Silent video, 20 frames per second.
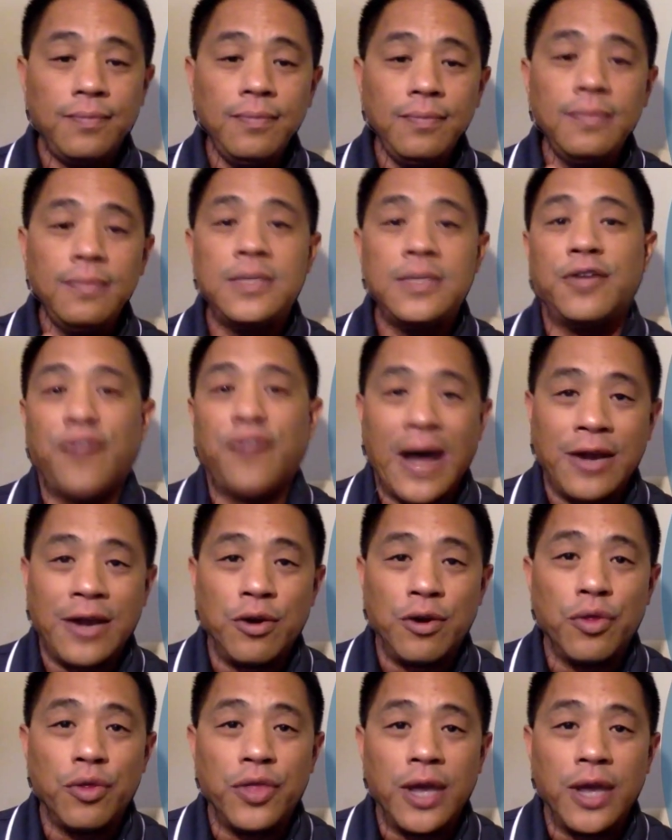define
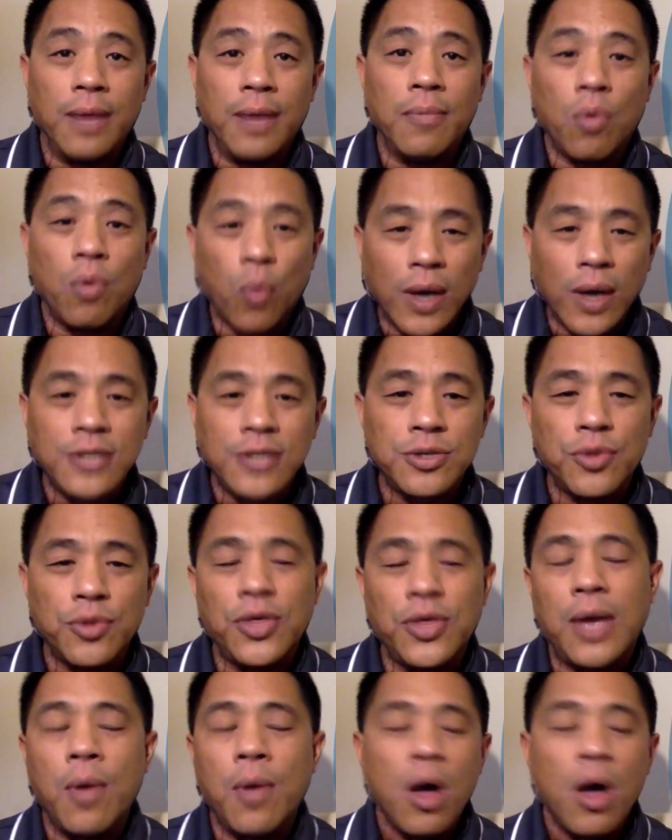your theme. What is your
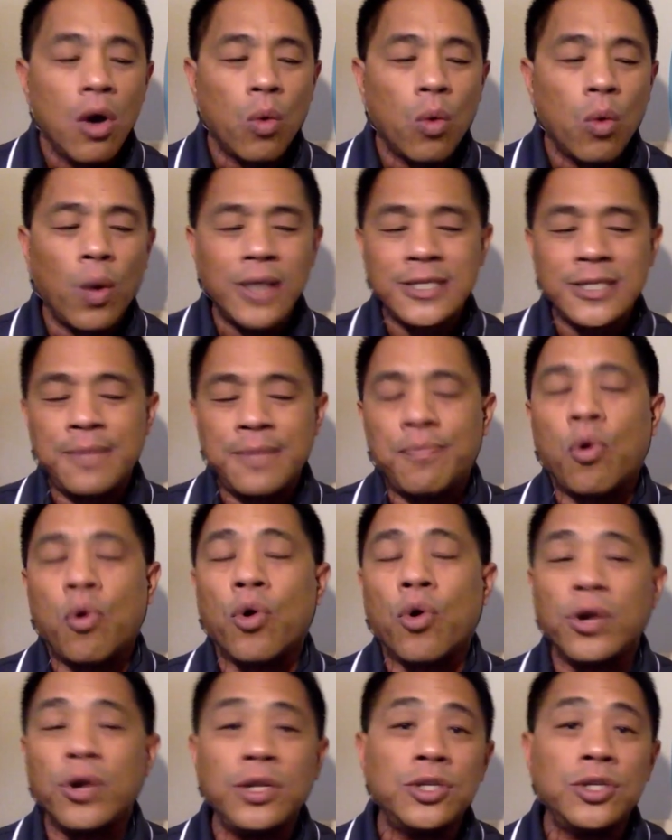theme? What is
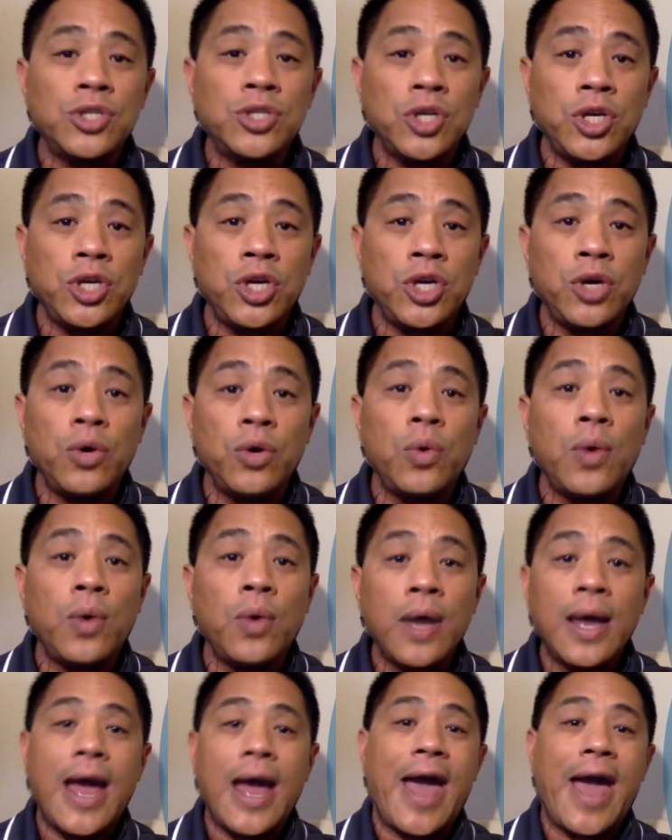important to you
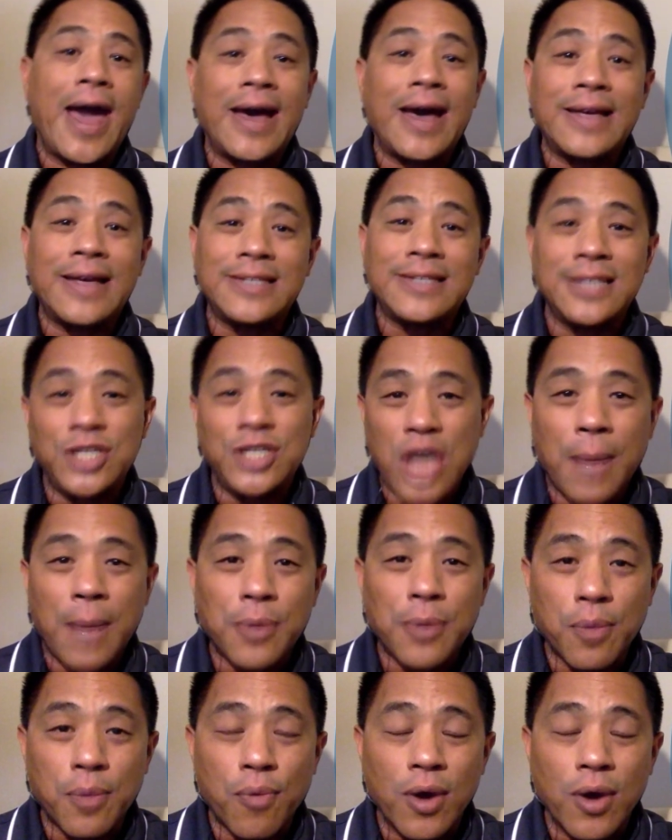as the
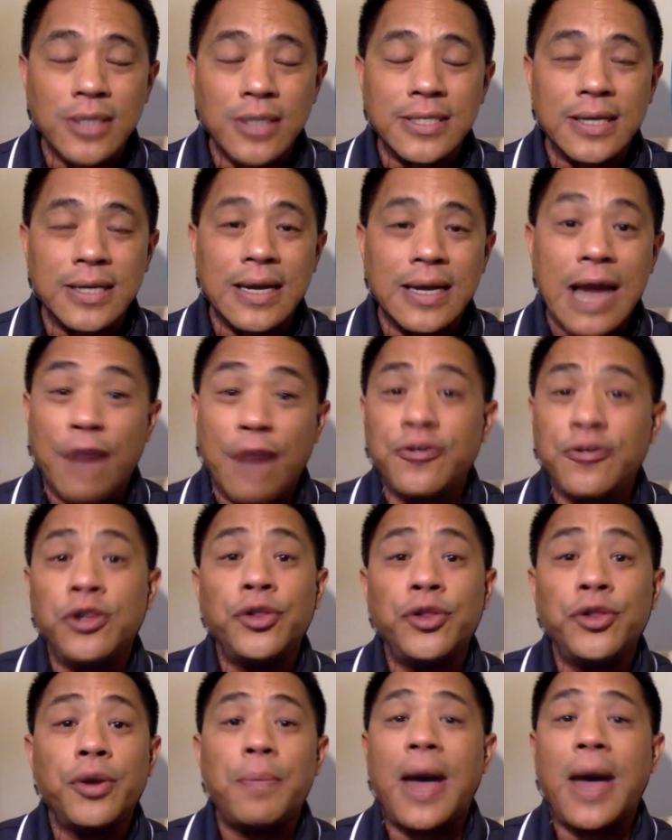chapter president? Now, if you
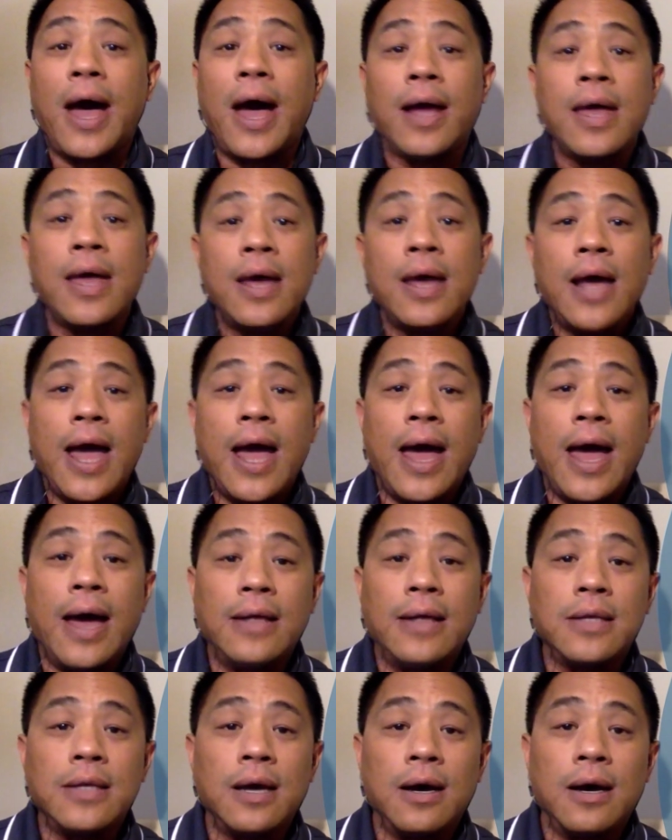look back
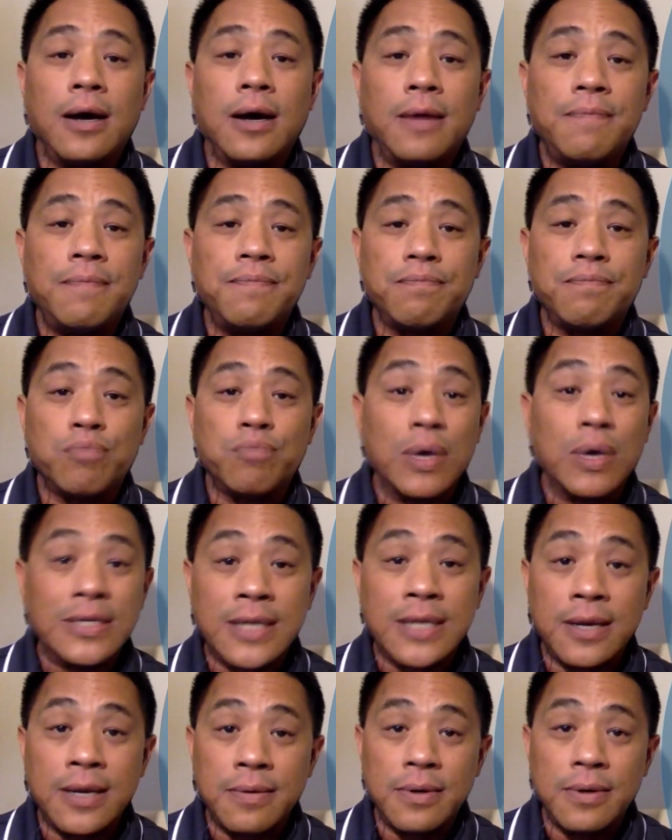at
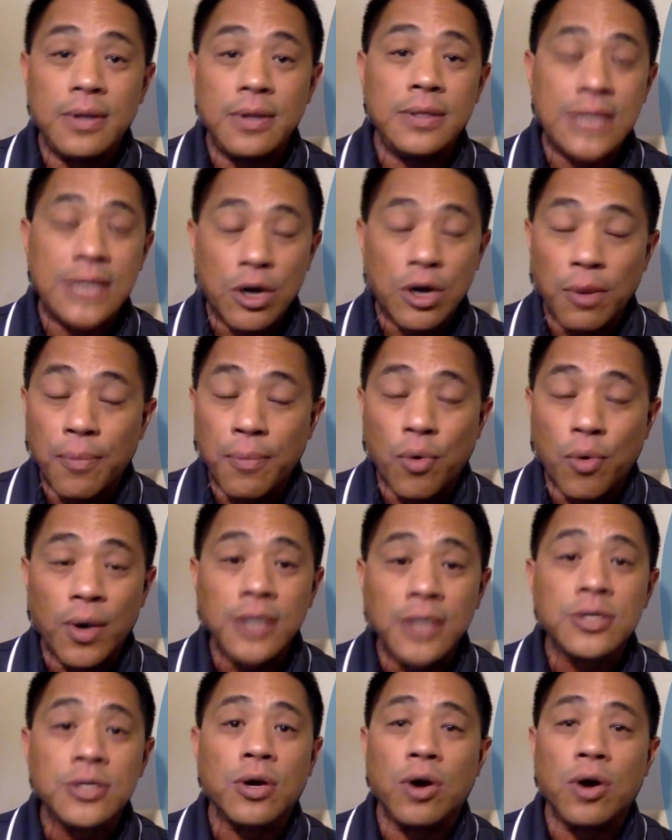President Daryl
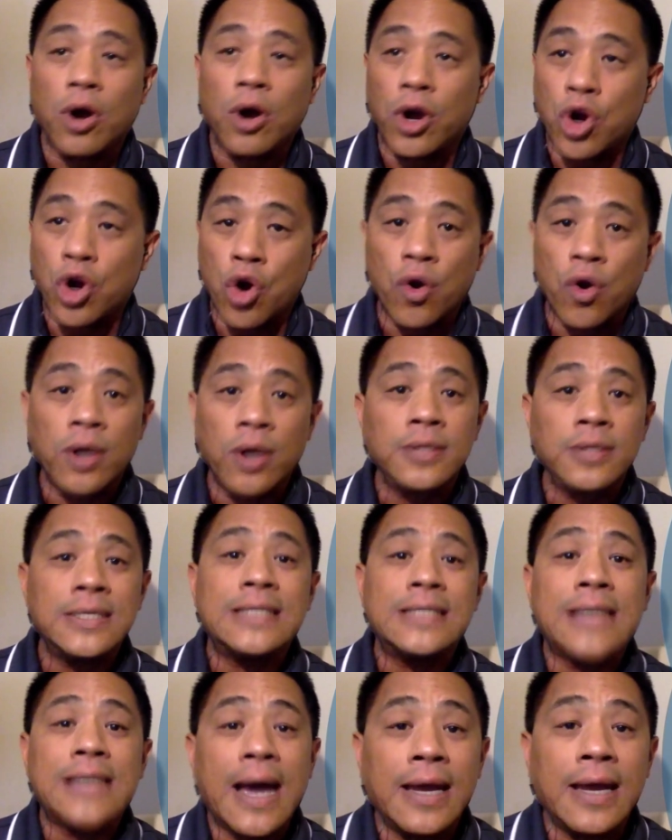Boyce, our current
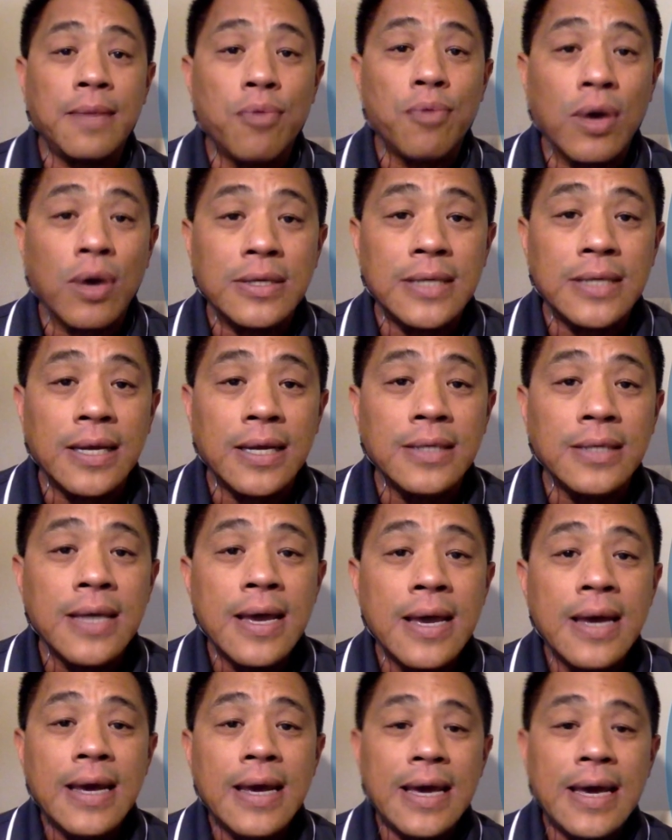society president,
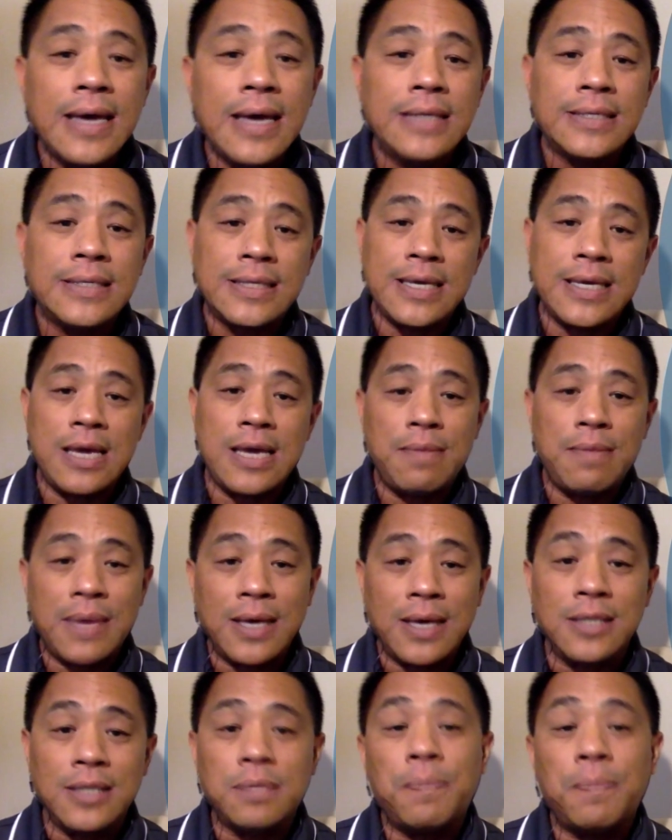his theme
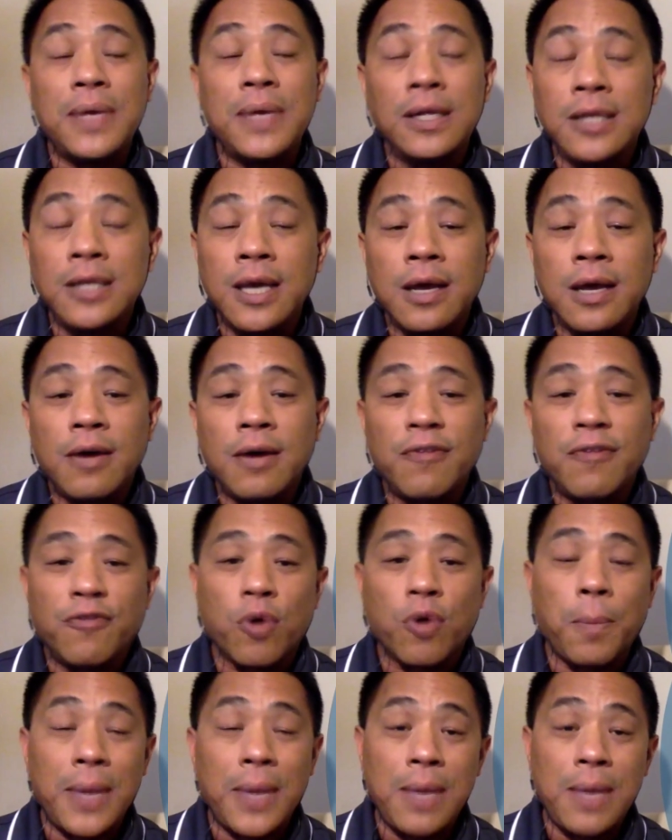is building for
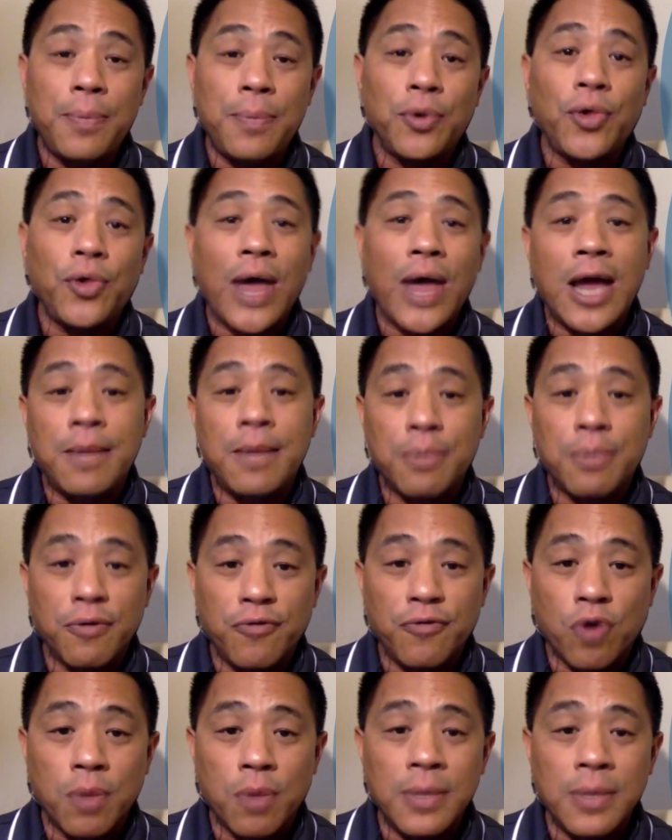people and
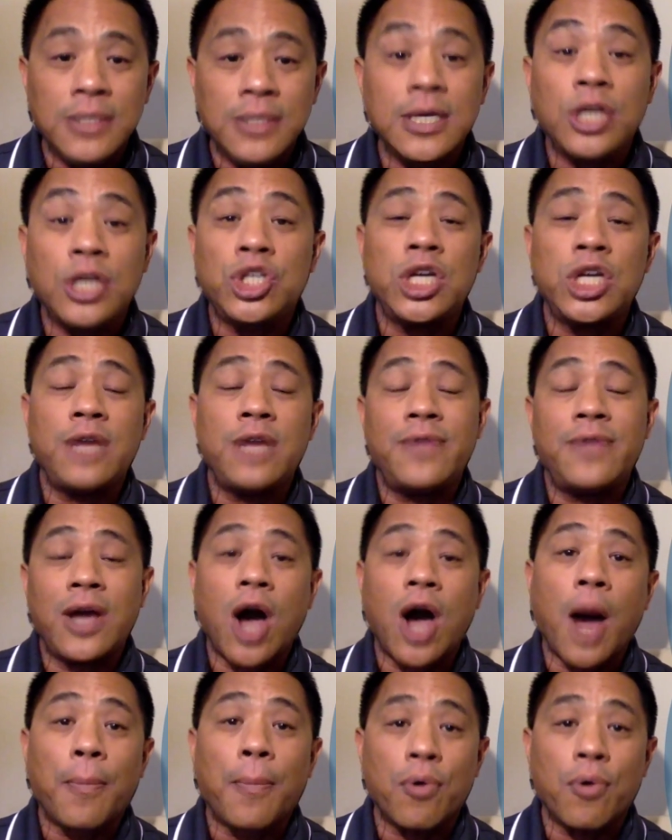performance, achieving
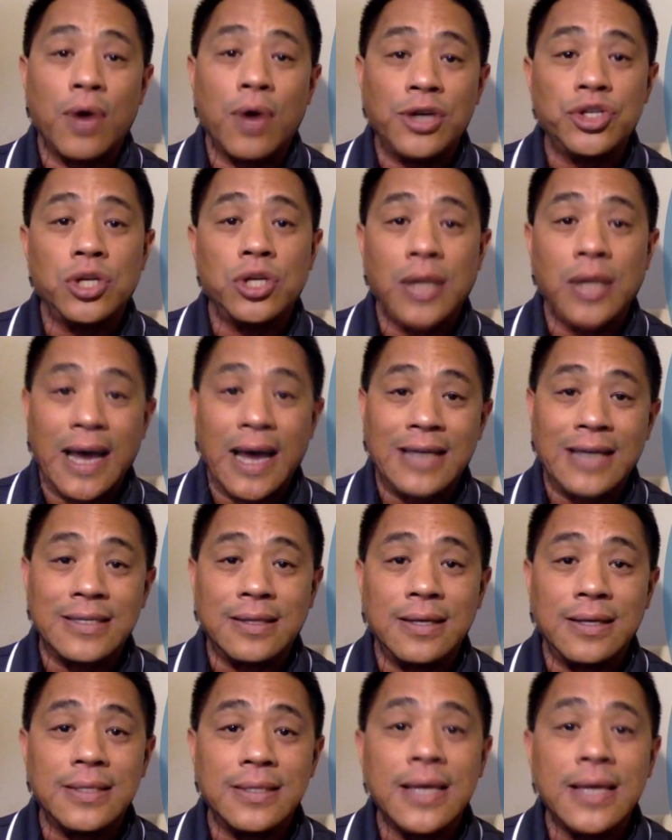operational
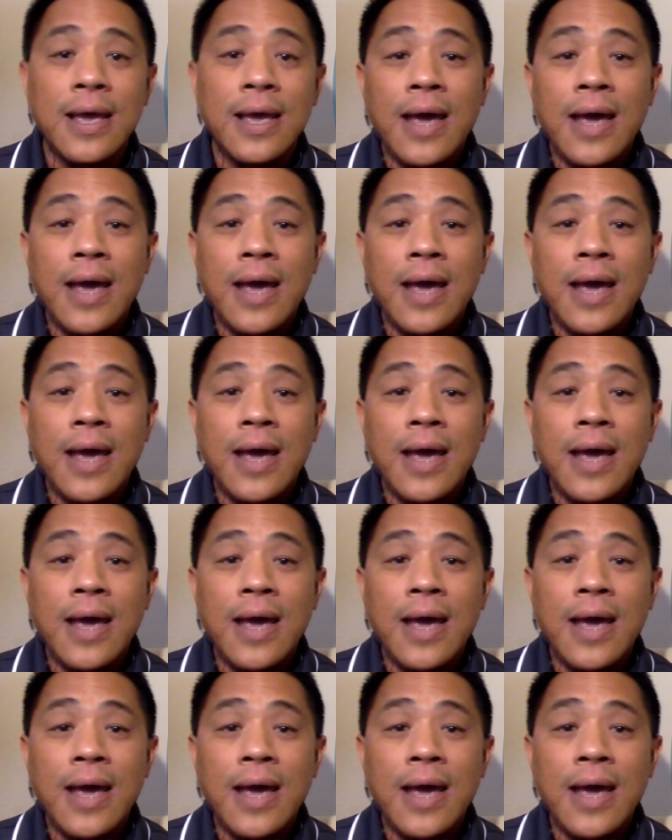excellence.